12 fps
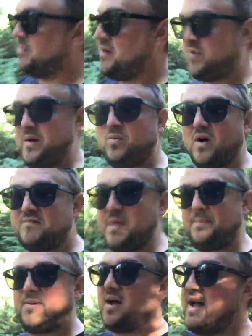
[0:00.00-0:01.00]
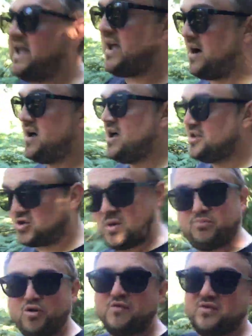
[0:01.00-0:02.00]
if people are here to
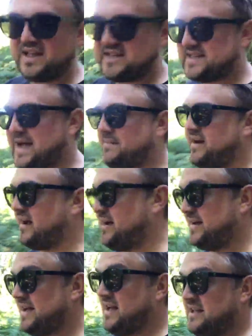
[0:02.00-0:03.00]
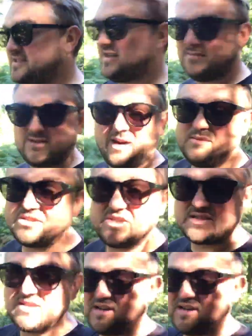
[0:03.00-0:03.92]
improve on their stamina. Sometimes it's just nice